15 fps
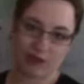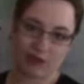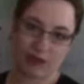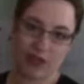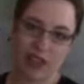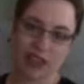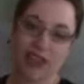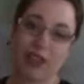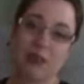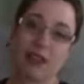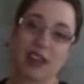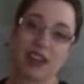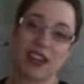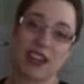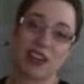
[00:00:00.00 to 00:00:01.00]

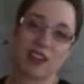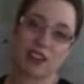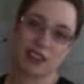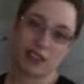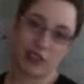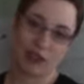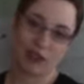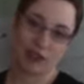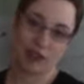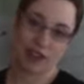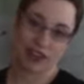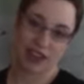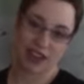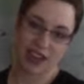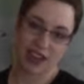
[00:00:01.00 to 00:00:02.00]
eliminating all salt from my
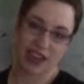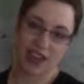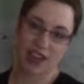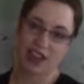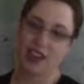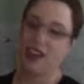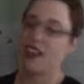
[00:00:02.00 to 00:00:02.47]
diet.